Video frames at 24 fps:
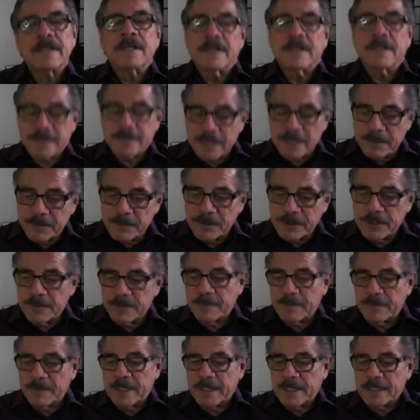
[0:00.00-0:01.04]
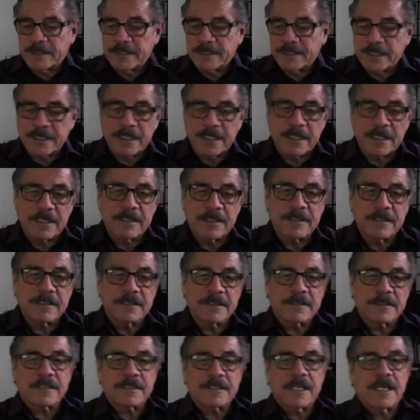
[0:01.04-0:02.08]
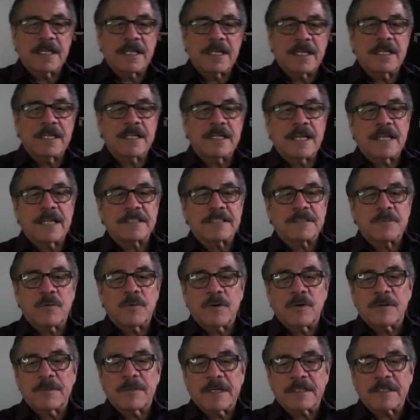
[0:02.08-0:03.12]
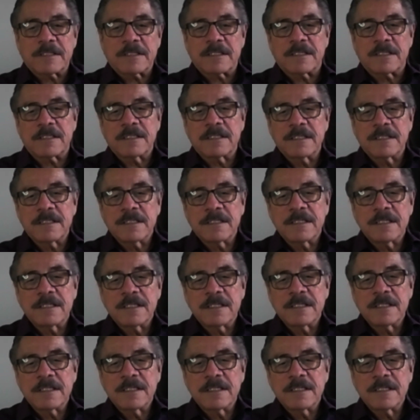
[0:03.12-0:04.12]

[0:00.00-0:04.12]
Same with you, my man. Take care and stay nice and warm out there.